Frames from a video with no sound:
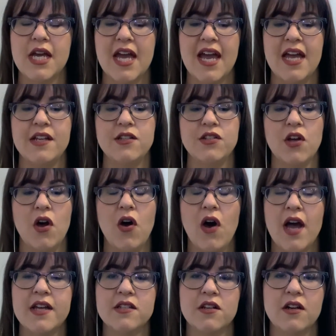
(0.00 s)
And so
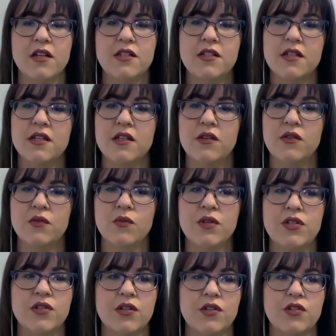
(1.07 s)
I started to
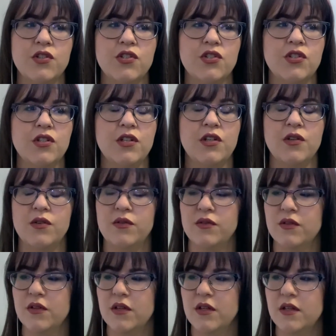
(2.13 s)
research, a
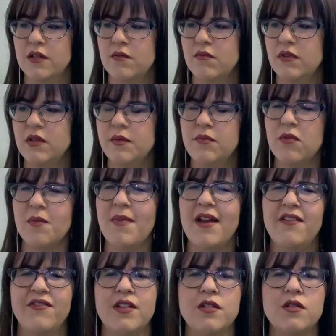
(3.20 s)
little bit more
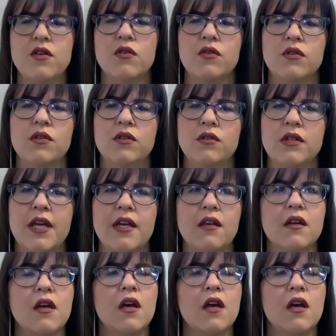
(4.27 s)
metaphysical. Like,